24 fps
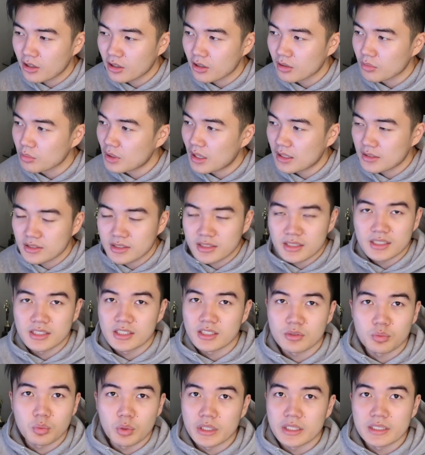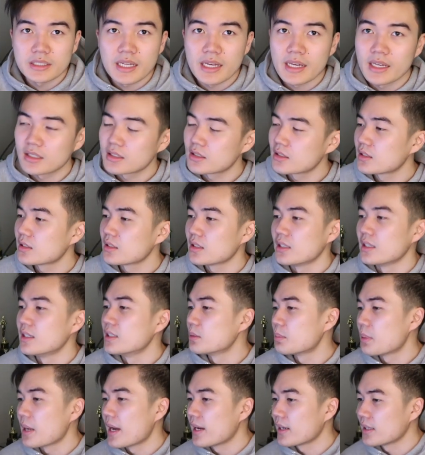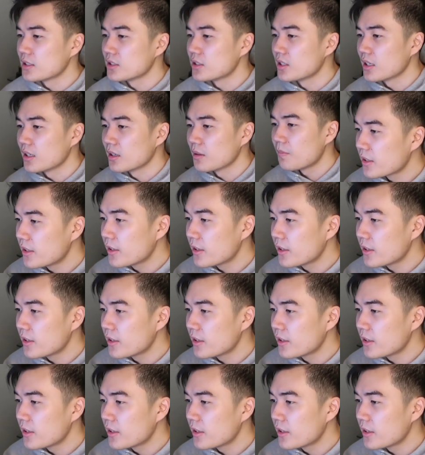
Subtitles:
or we'll have to see just what he takes in his package there.